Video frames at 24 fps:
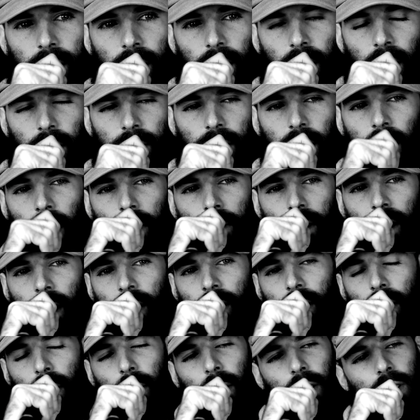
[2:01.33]
I was
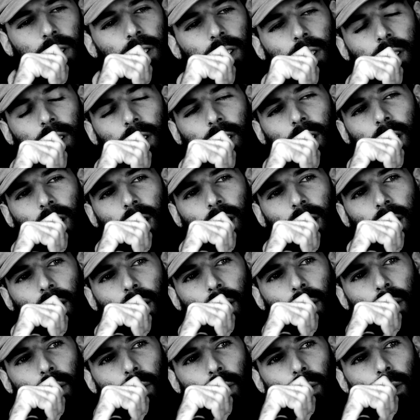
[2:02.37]
asked the question,
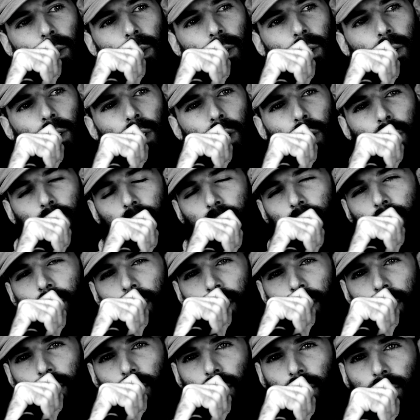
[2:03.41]
who do
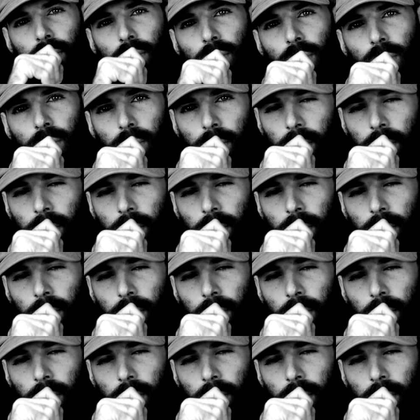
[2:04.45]
you do it for?